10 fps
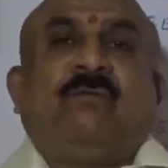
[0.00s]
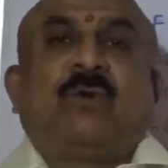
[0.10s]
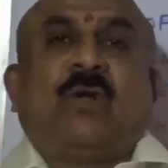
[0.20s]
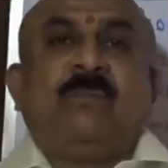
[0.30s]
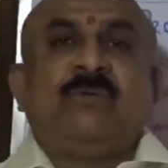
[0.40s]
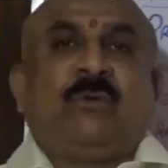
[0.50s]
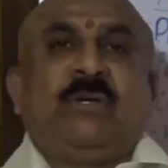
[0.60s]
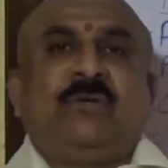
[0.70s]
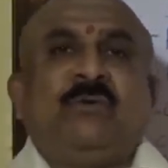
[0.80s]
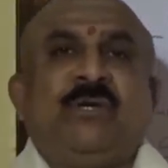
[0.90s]
From
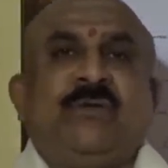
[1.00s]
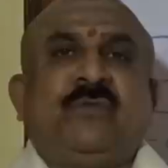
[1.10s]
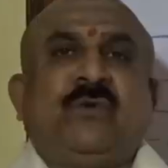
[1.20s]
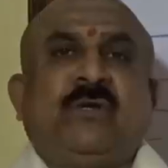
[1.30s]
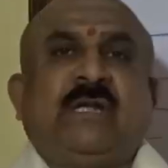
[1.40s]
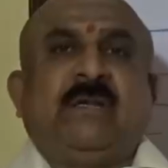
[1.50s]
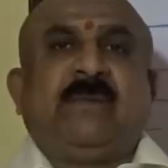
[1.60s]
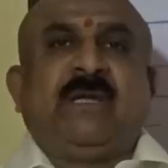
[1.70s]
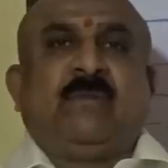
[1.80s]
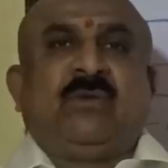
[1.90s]
12 to 24, it
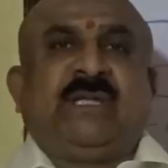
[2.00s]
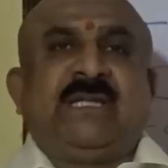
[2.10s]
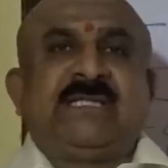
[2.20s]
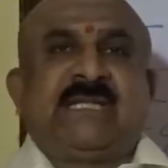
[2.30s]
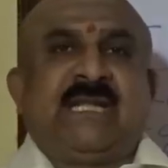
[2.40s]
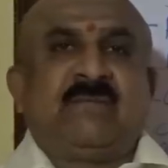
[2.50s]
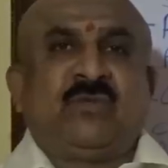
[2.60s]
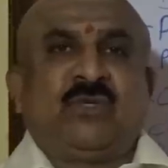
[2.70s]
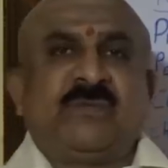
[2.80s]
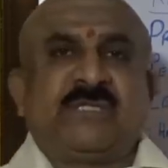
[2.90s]
will be about
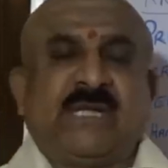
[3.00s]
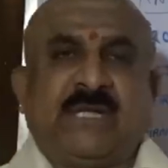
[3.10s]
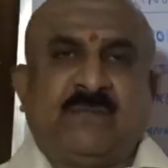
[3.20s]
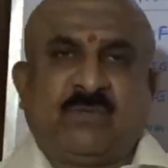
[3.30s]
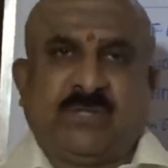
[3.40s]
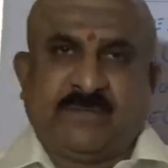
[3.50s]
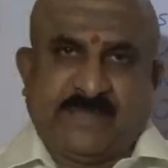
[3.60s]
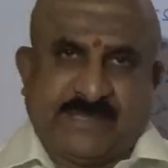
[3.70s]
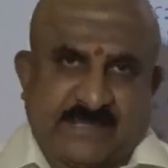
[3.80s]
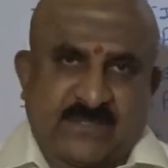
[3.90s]
Dhanasthanam, Kutambasthanam,
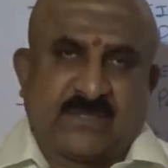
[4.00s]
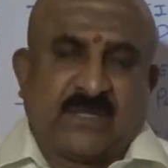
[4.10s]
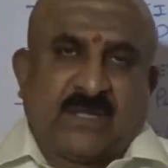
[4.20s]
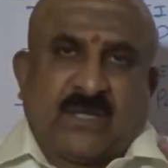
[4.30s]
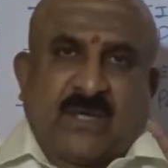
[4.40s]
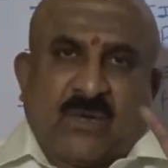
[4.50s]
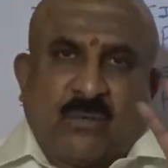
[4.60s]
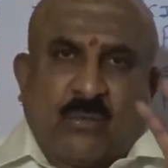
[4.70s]
whatever it is.